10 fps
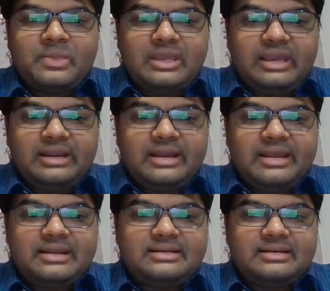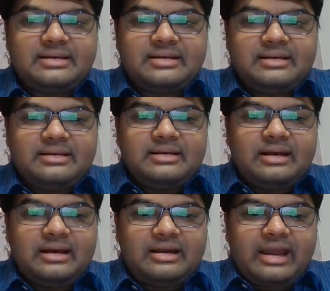ingredient
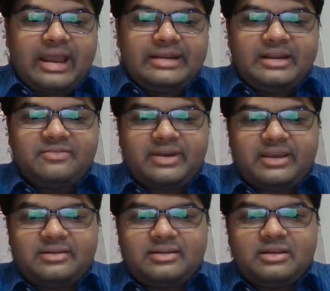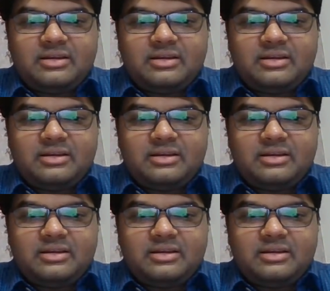identifier.